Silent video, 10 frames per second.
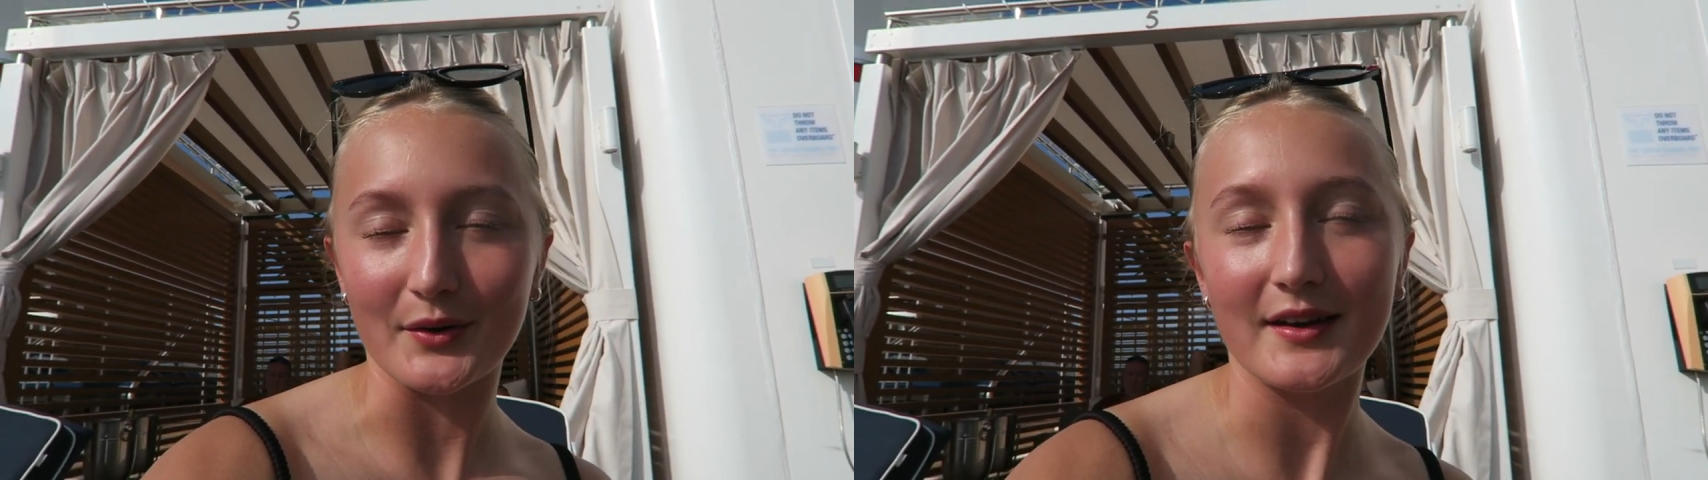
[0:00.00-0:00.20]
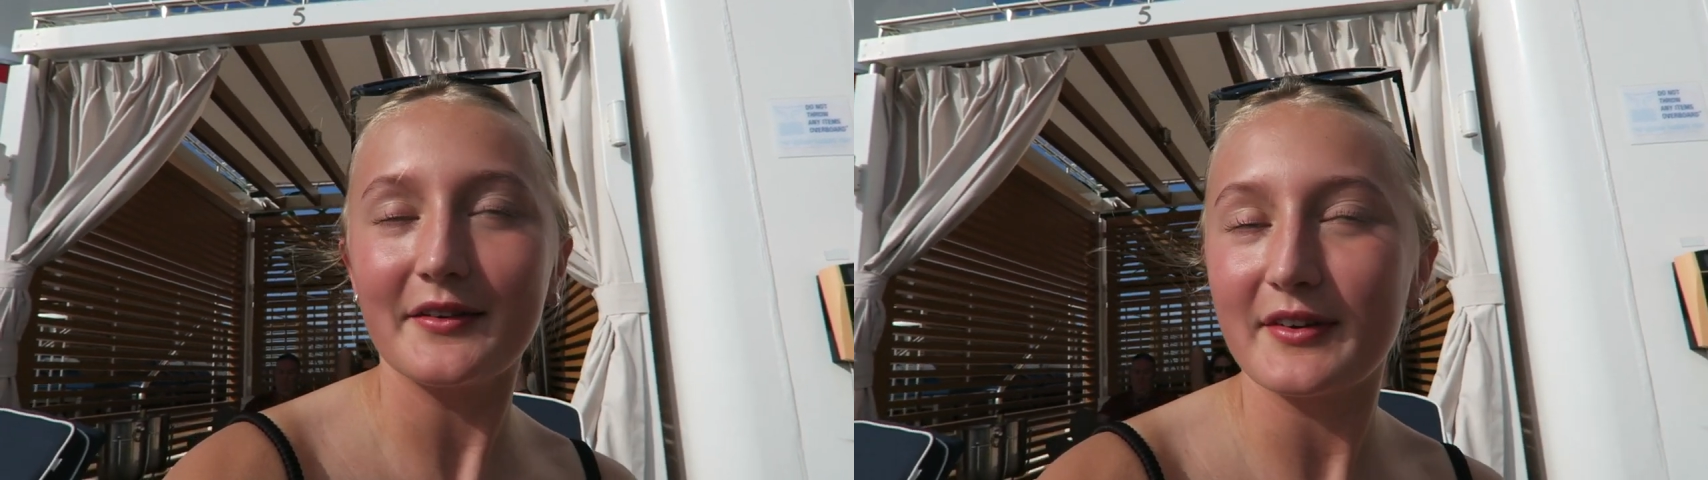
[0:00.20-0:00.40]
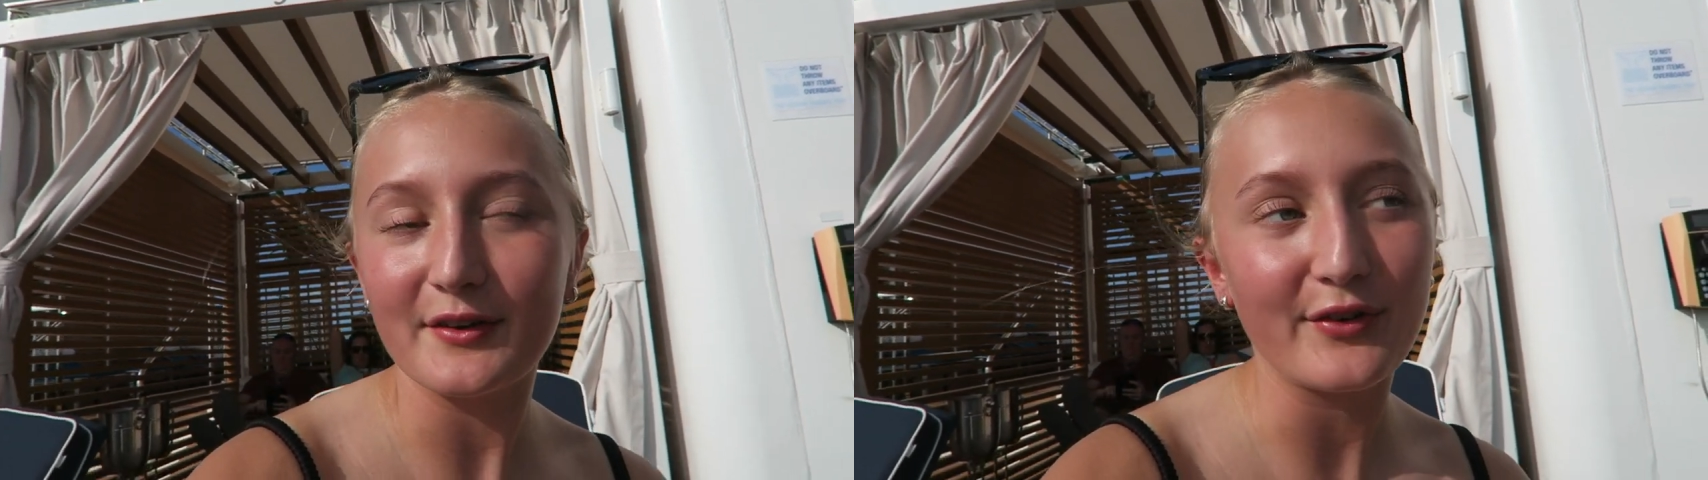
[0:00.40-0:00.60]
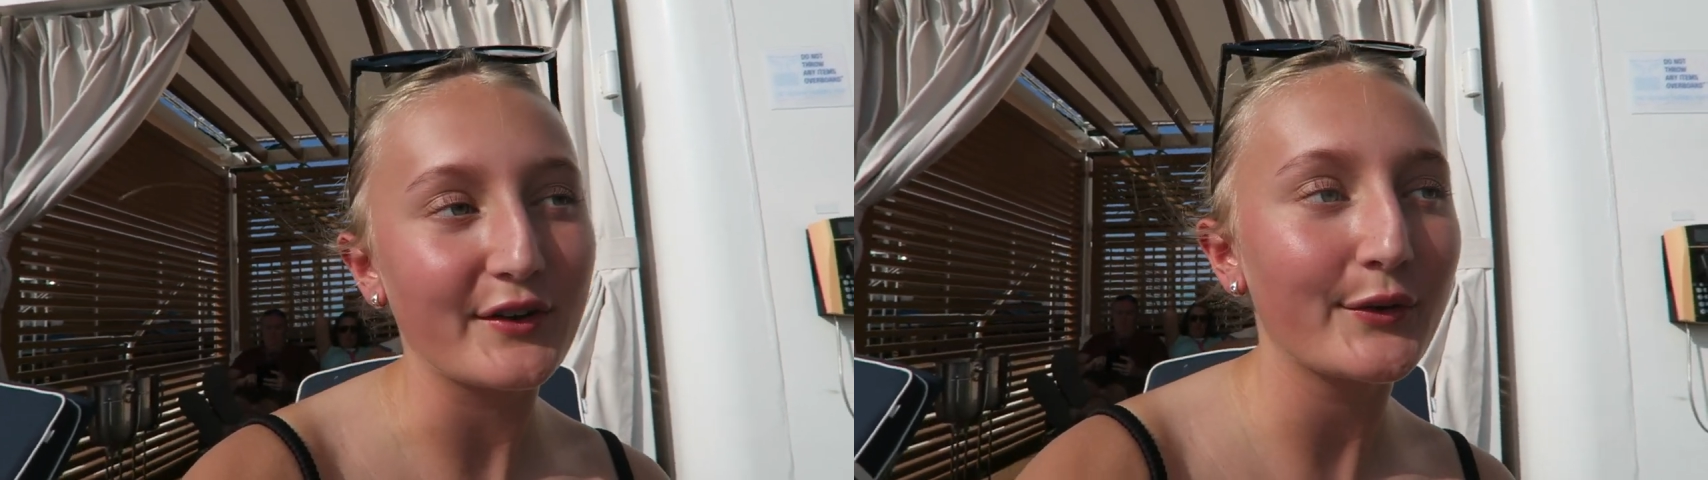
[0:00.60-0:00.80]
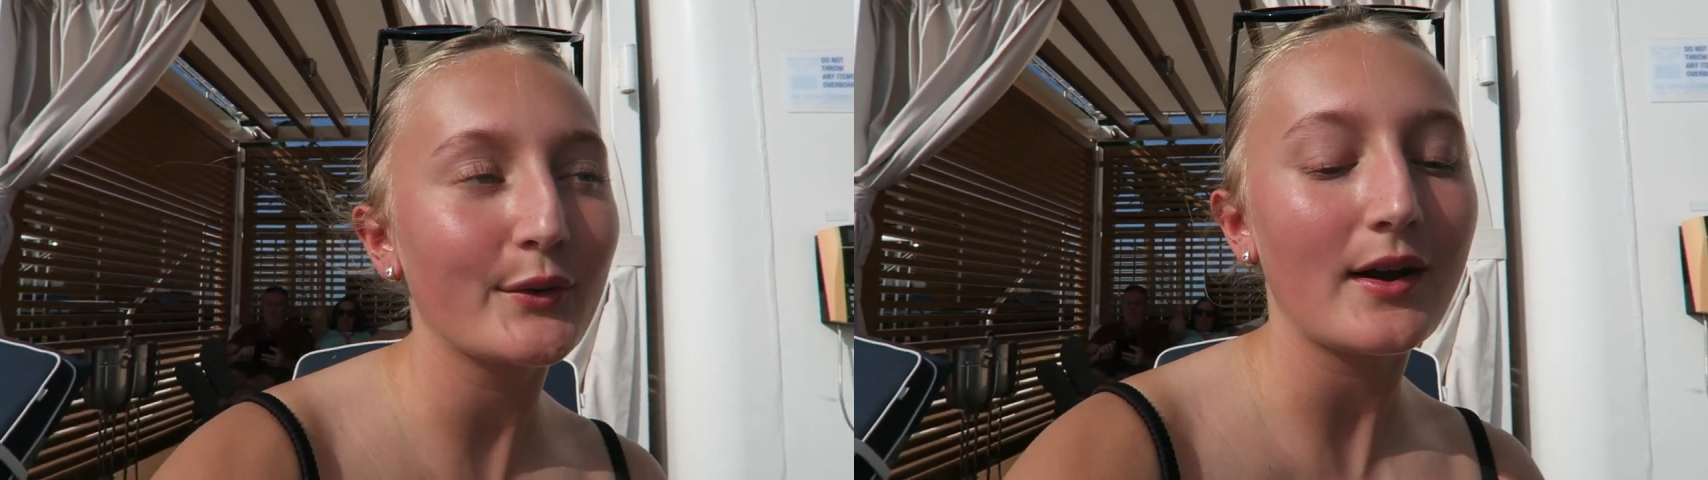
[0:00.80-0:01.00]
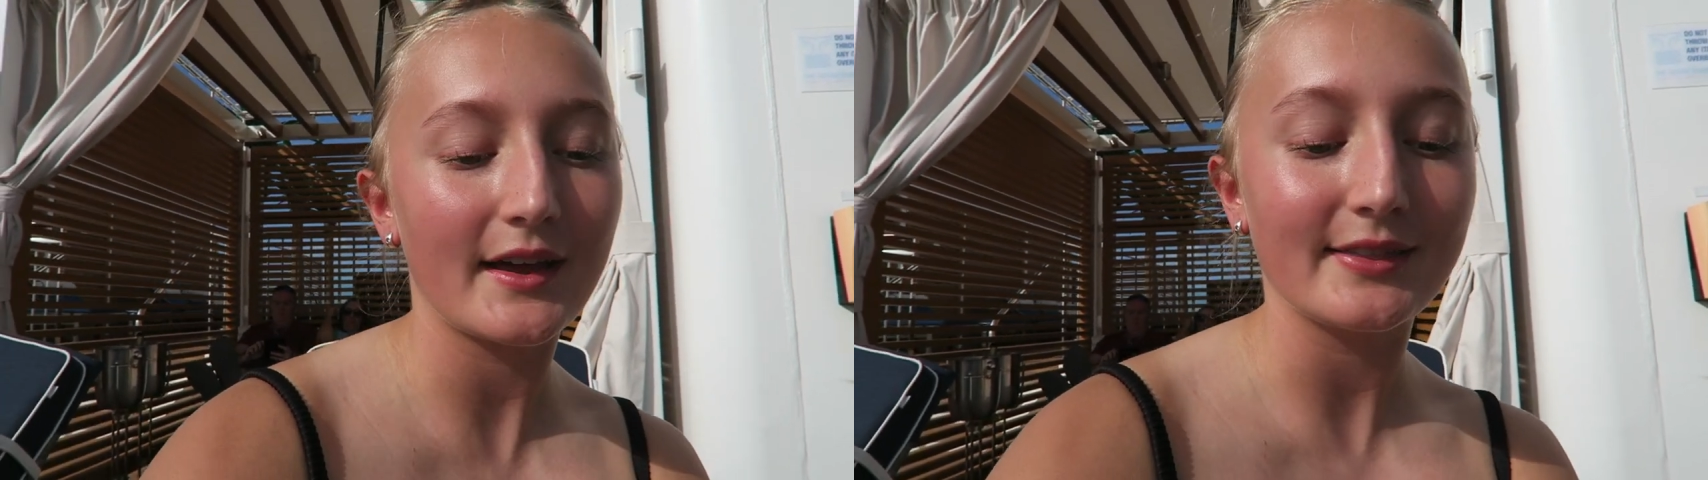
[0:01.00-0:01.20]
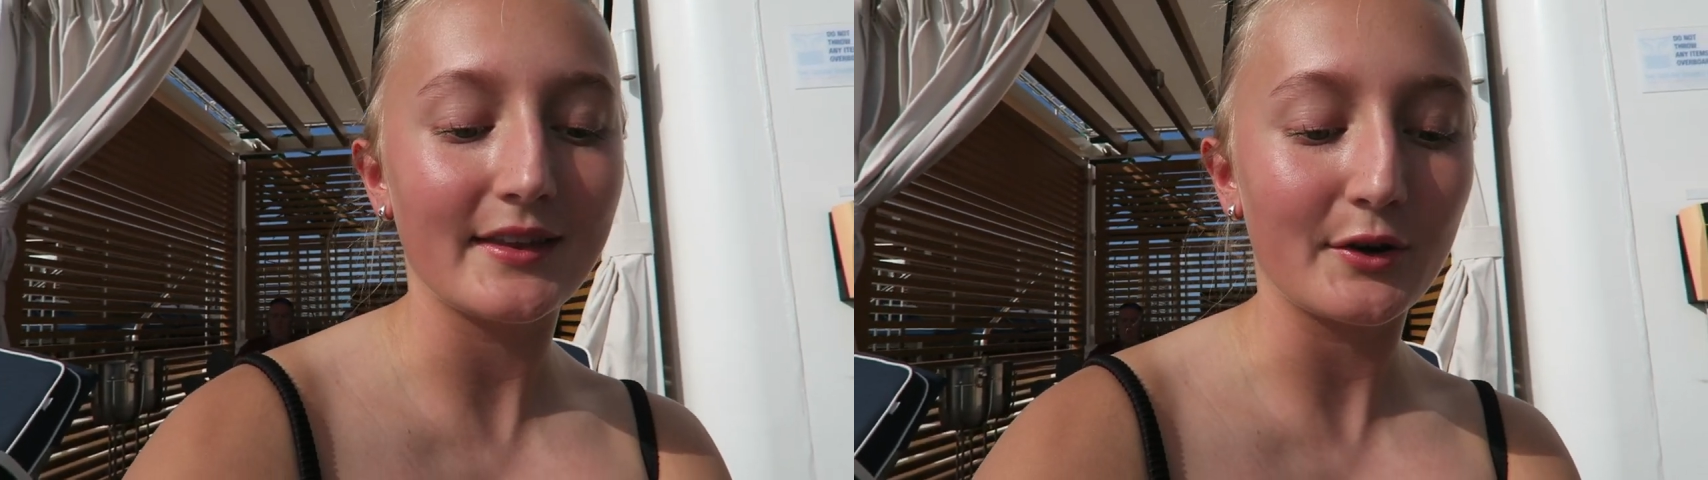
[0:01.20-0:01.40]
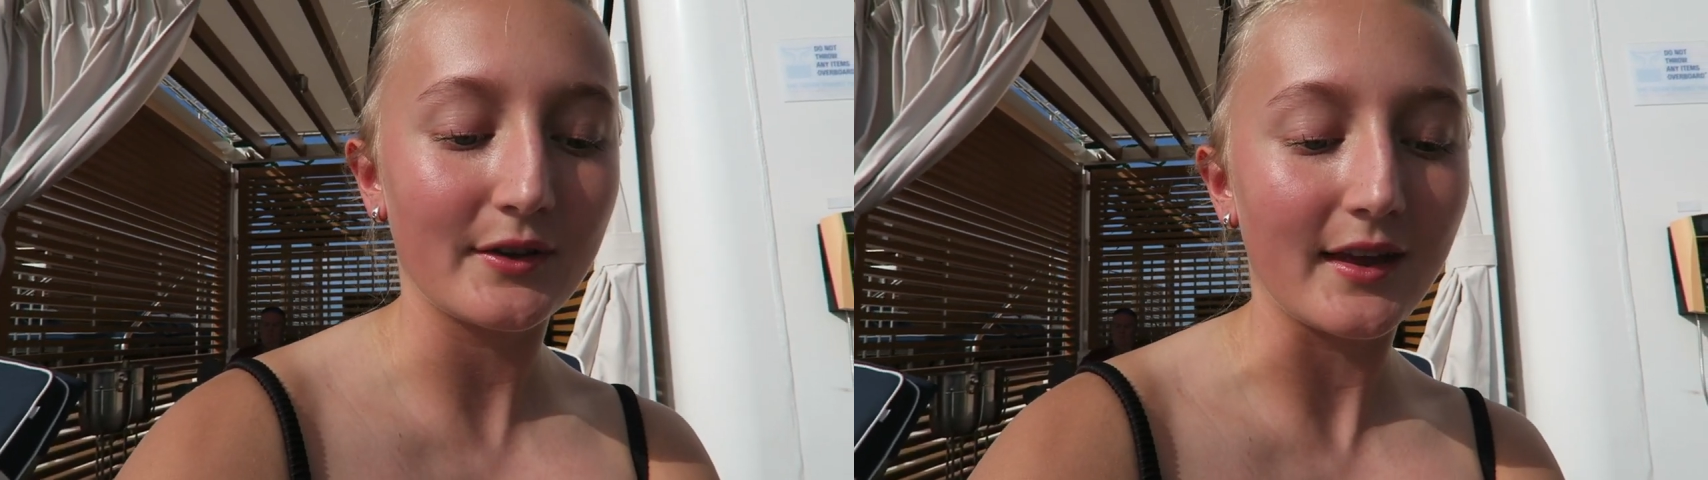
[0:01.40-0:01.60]
and even if I do, I
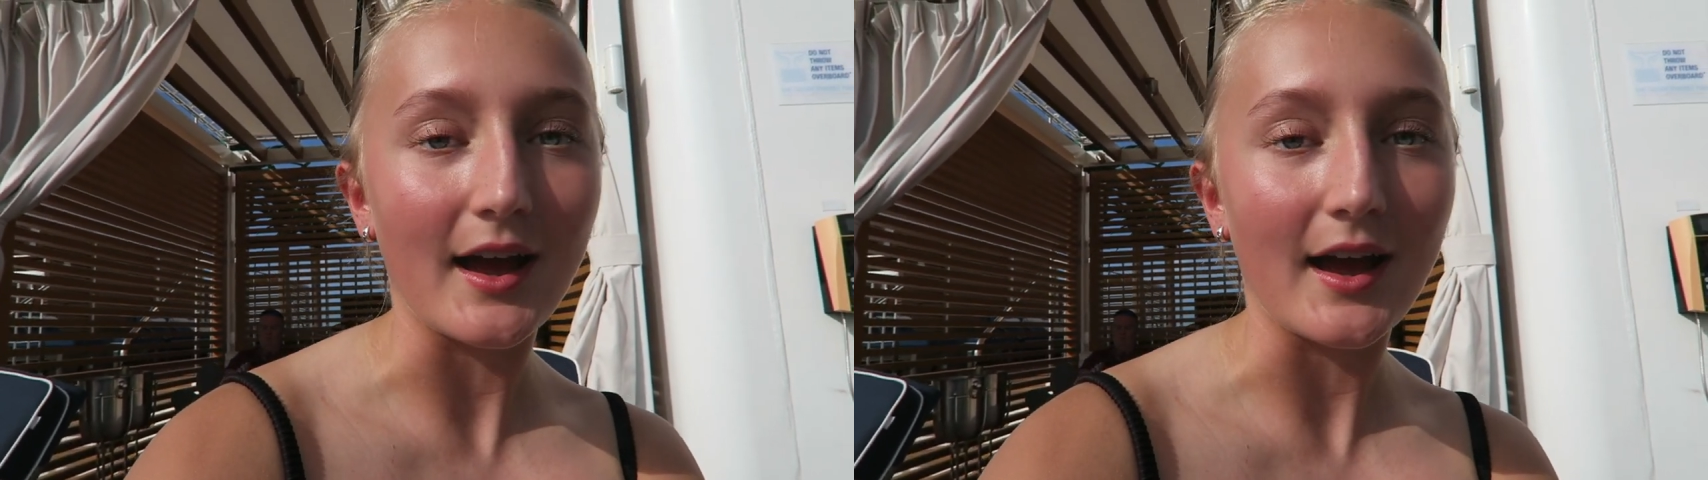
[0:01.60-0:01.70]
literally